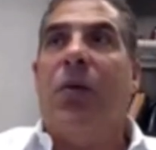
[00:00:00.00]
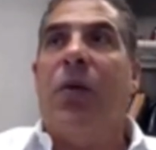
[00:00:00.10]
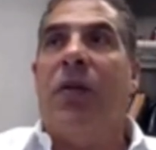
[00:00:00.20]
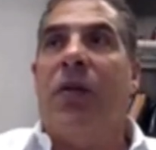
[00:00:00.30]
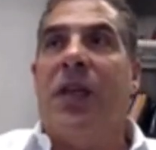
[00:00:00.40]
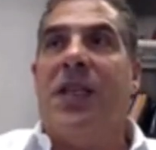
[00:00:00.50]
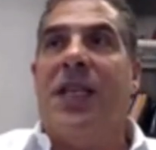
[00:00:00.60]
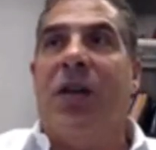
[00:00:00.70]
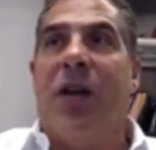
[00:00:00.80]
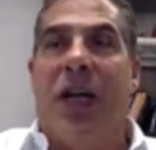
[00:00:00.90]
Whatever the
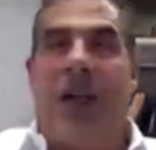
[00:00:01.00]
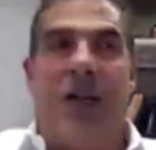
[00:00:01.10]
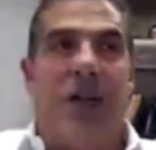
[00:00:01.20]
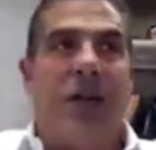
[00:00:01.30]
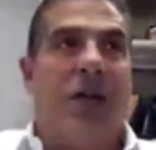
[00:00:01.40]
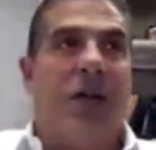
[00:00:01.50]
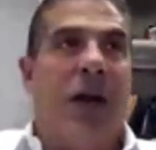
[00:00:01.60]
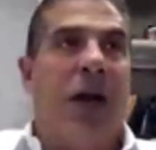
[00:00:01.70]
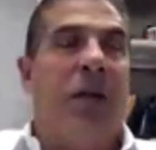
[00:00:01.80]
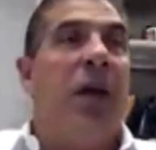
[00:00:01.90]
deal is,
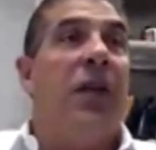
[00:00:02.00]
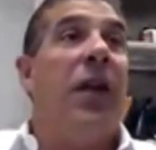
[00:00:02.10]
right?